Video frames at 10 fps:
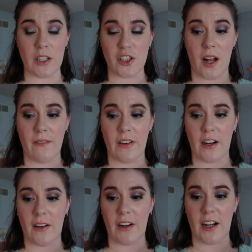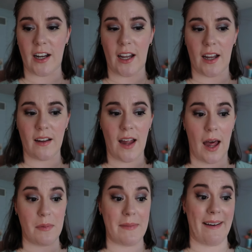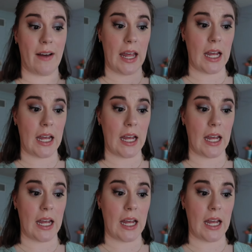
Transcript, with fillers: which I'm very, very happy about,